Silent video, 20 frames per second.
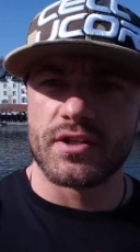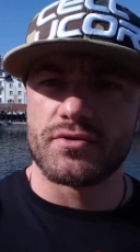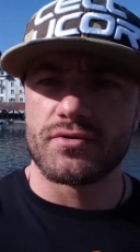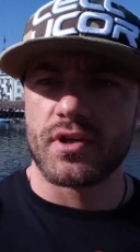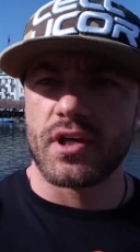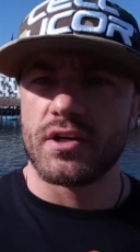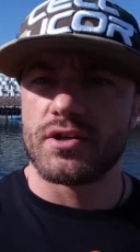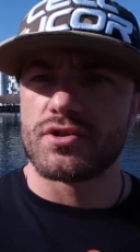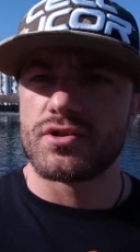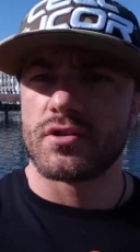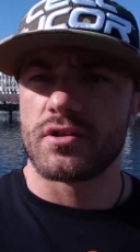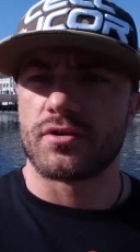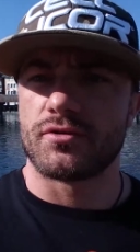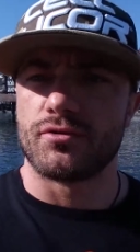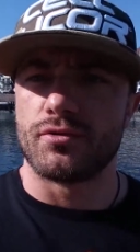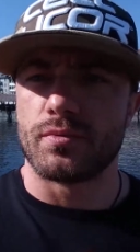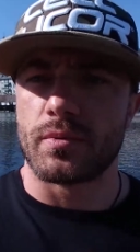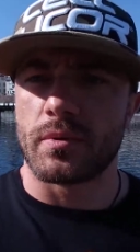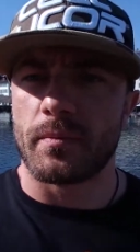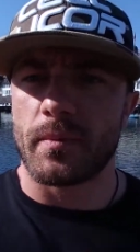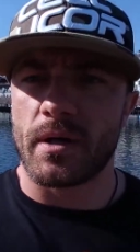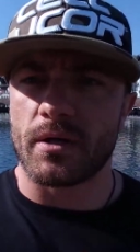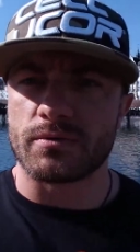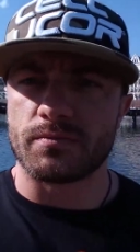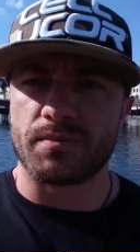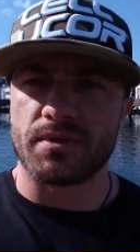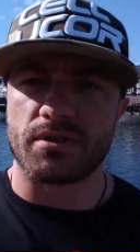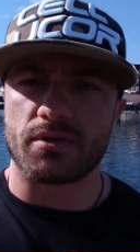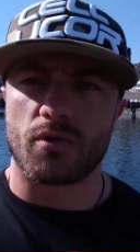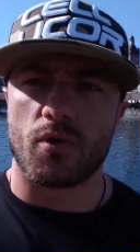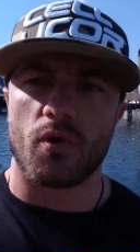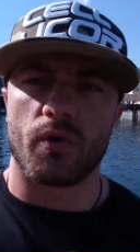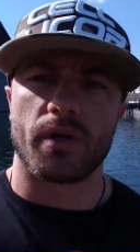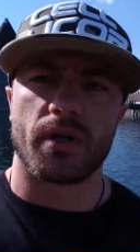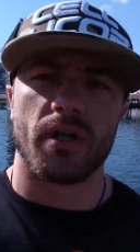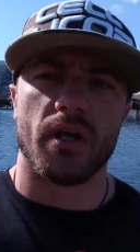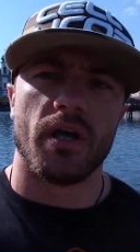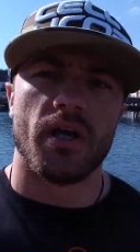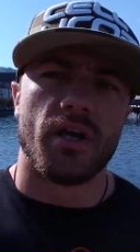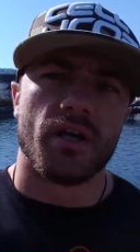educational group about
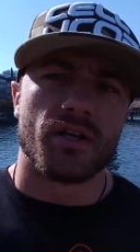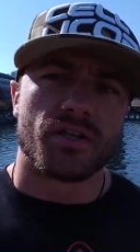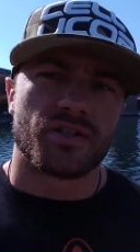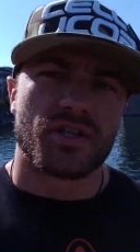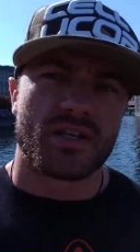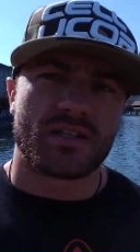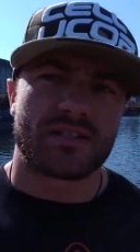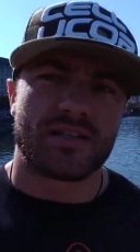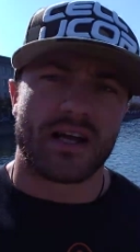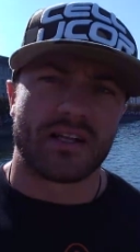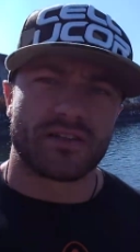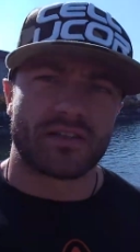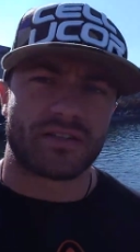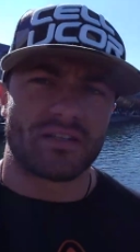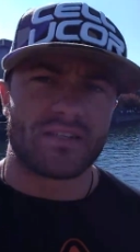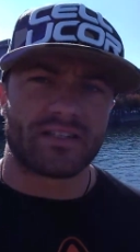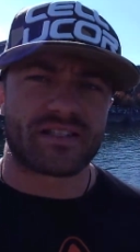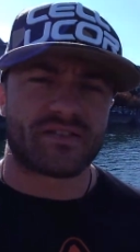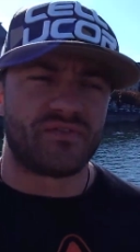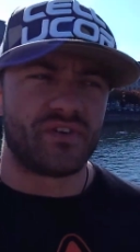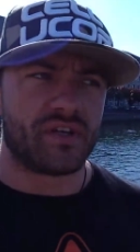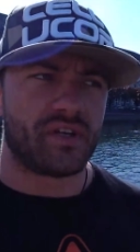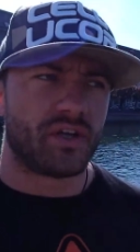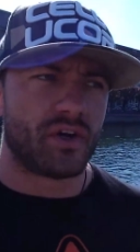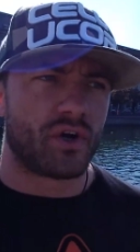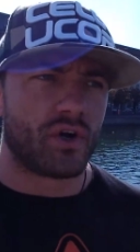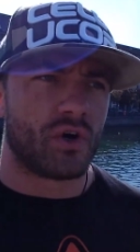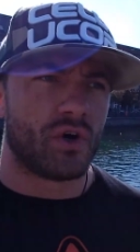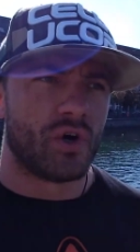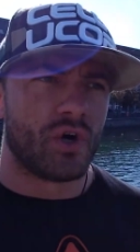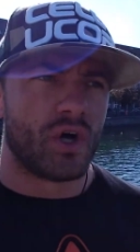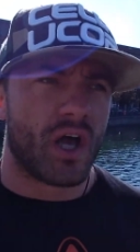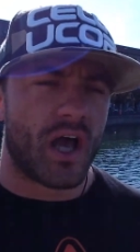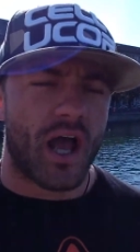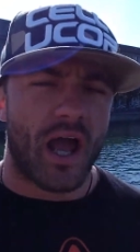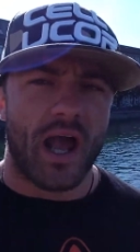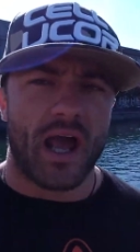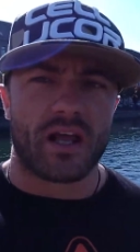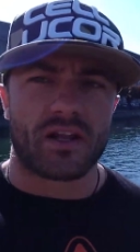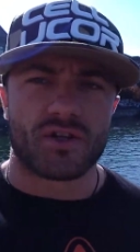Bitcoin just under this video
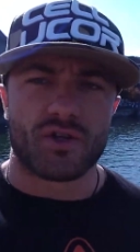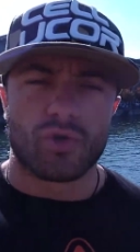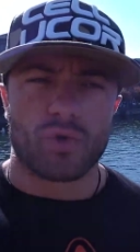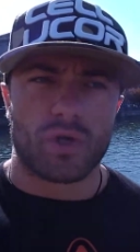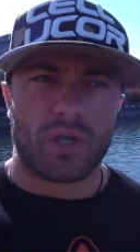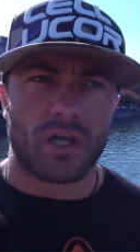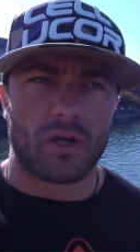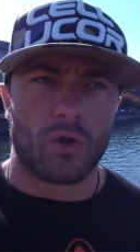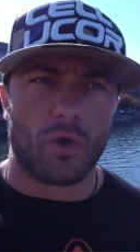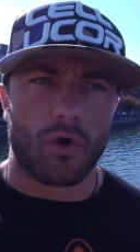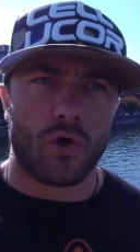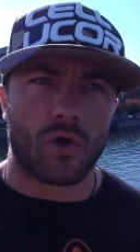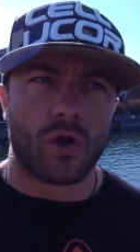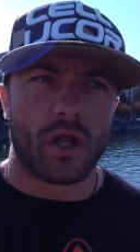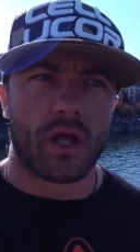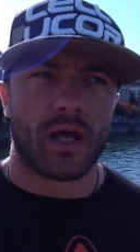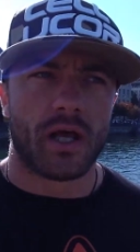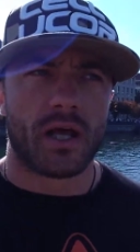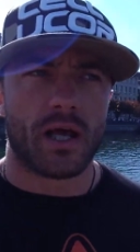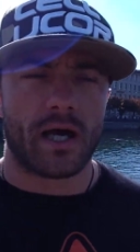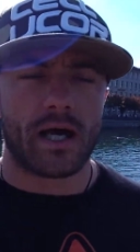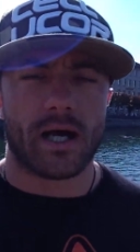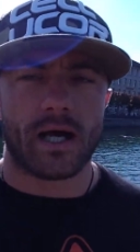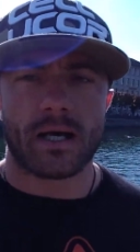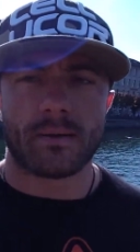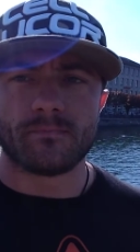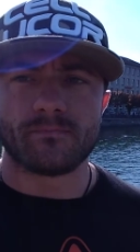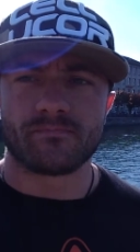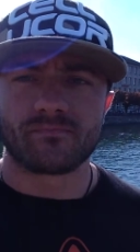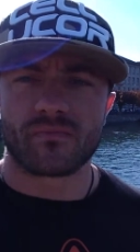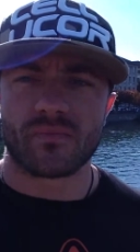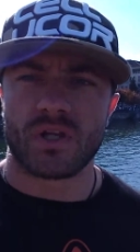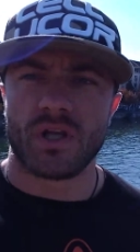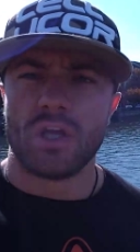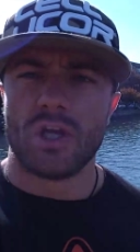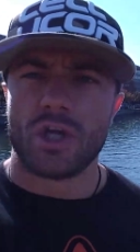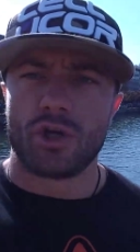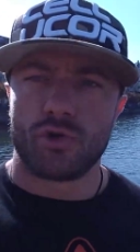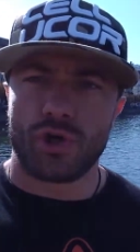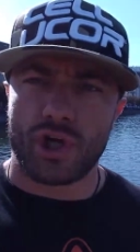and you can all um,
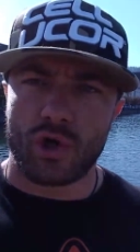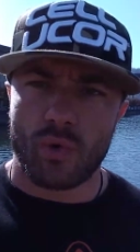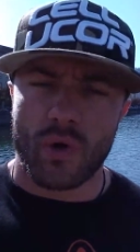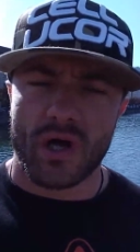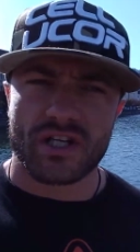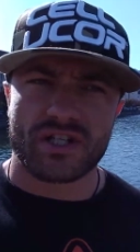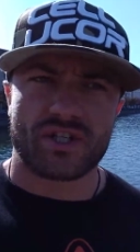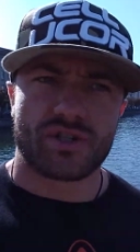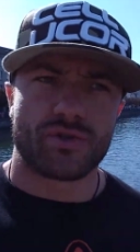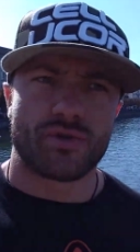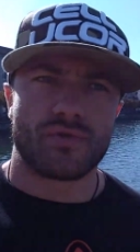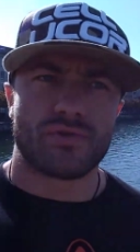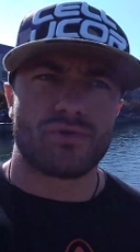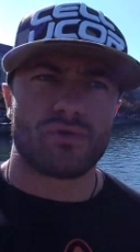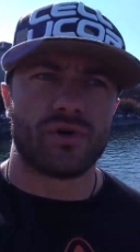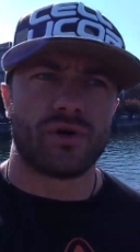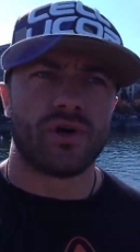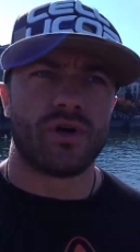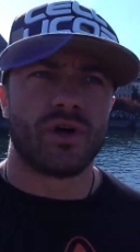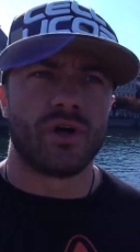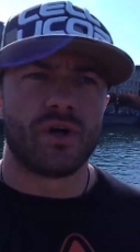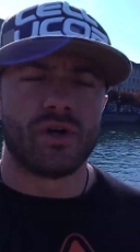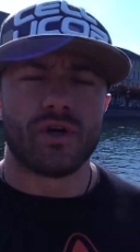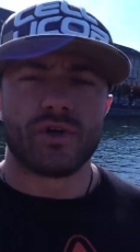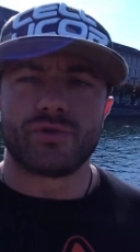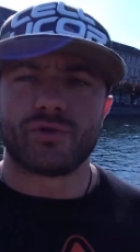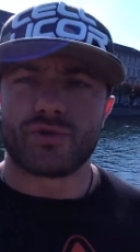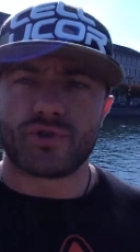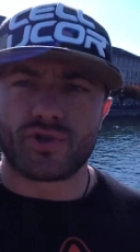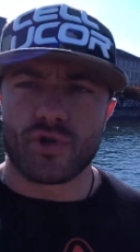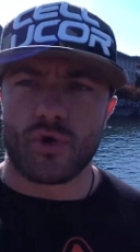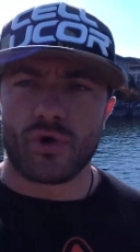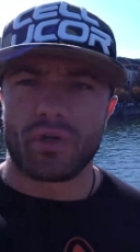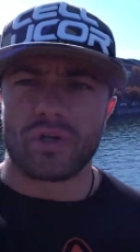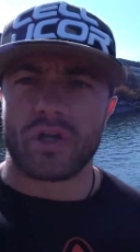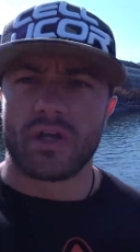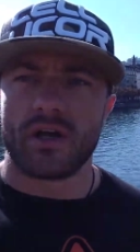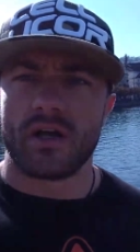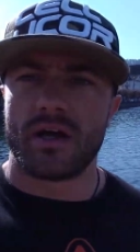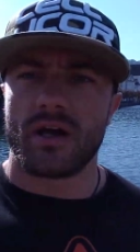request to to
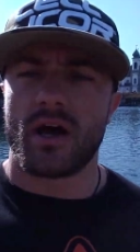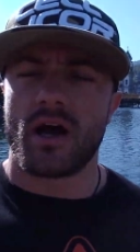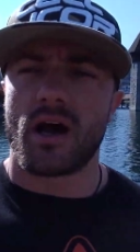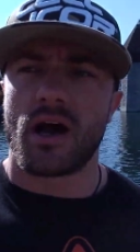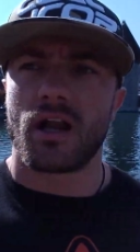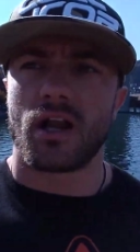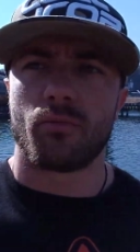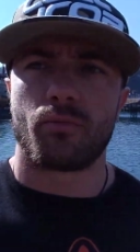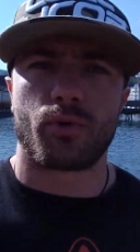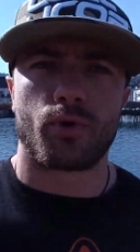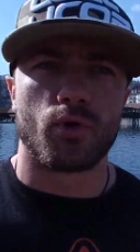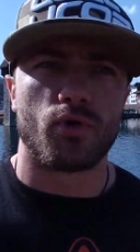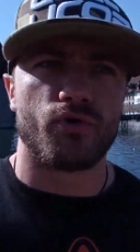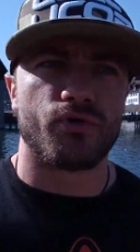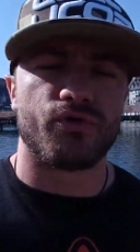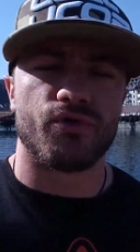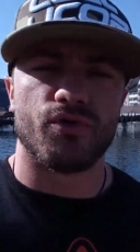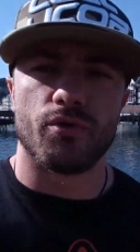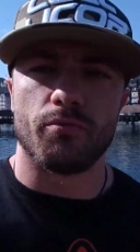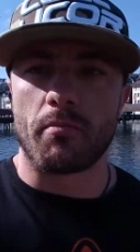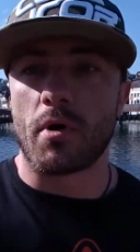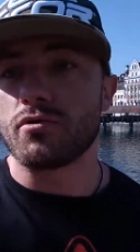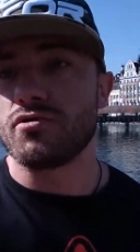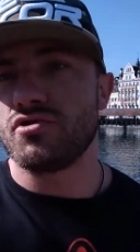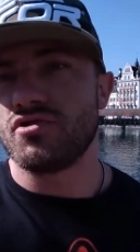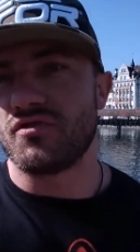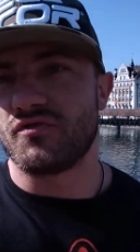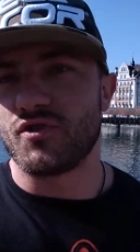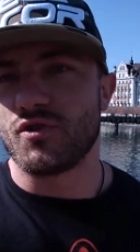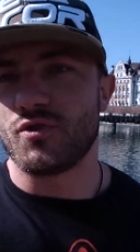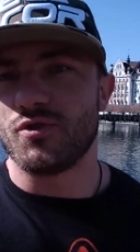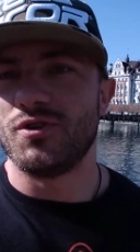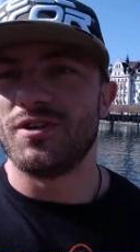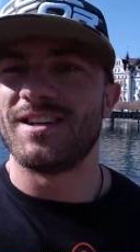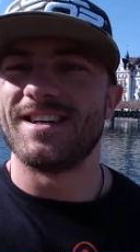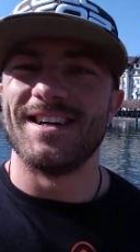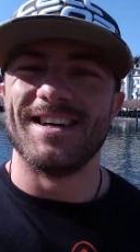join I'll approve most of you